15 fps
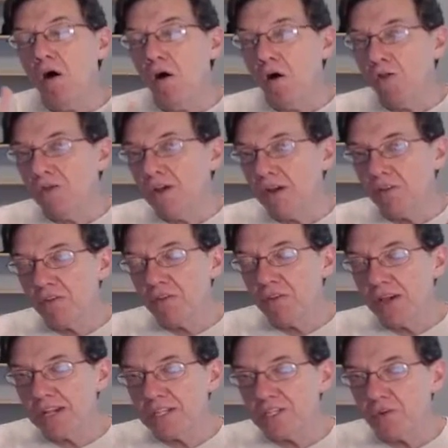all the other
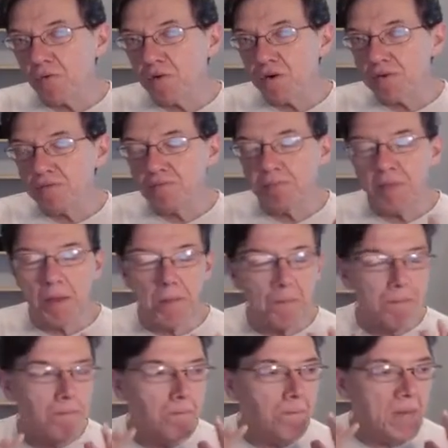things that were
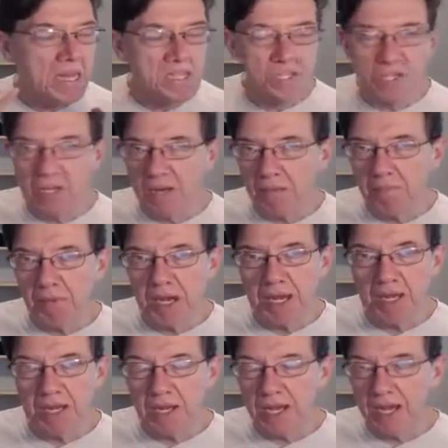messing up
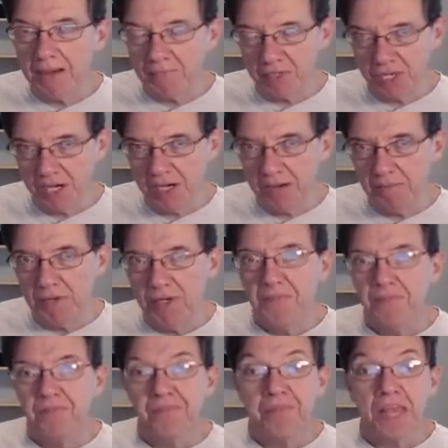my laptop.
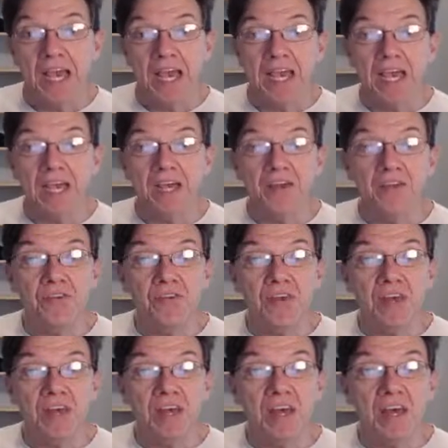And
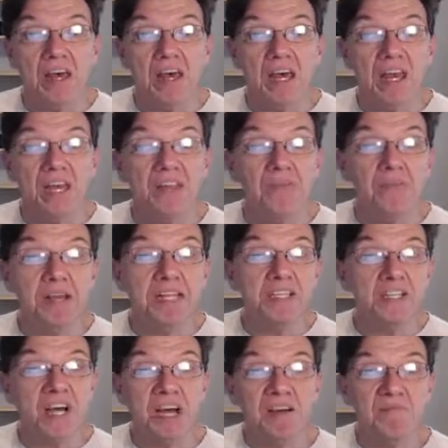in the
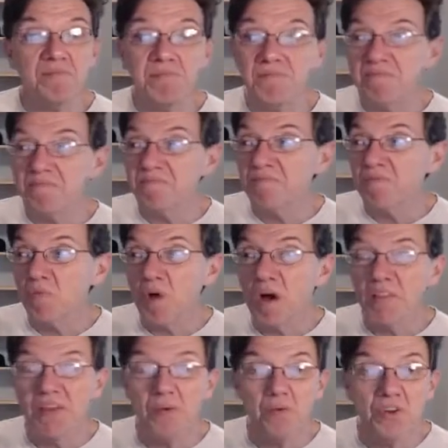meantime,
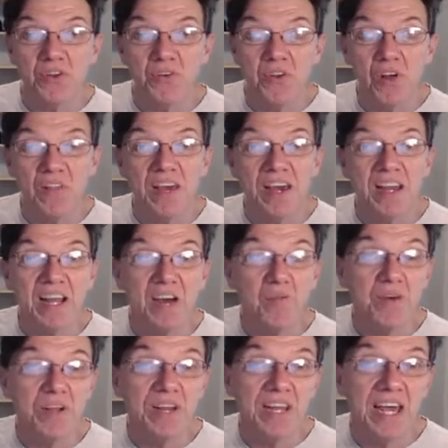while they were doing all that, I
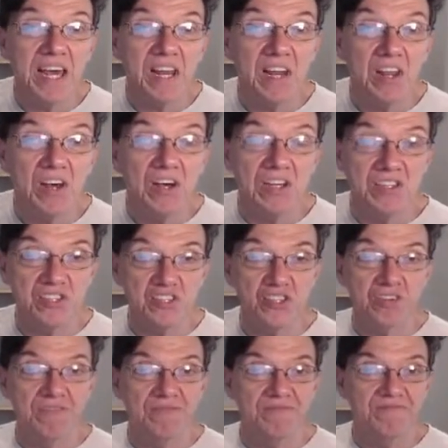went and had
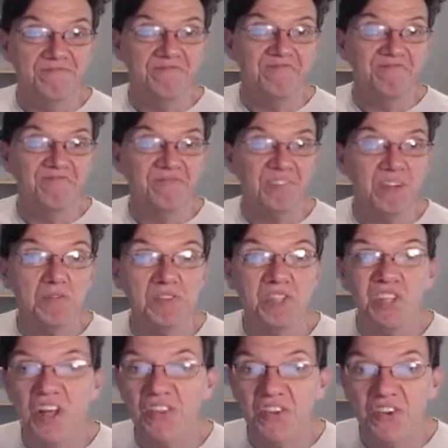lunch. There
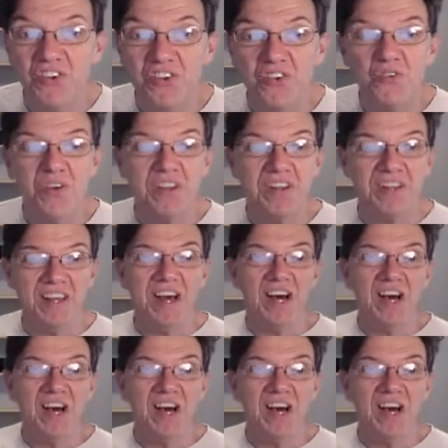was nothing to it.